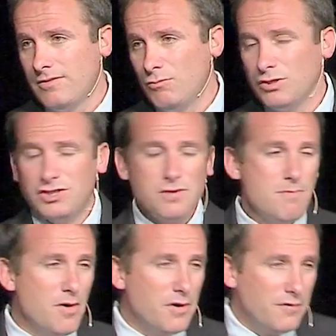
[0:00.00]
What's your
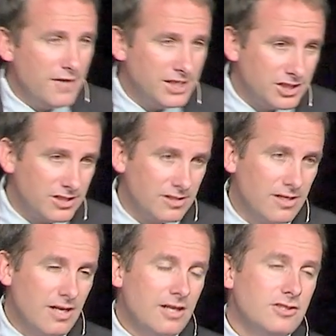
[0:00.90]
motivation?
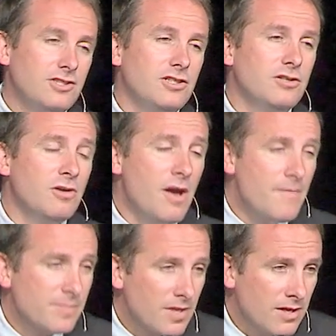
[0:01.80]
Do you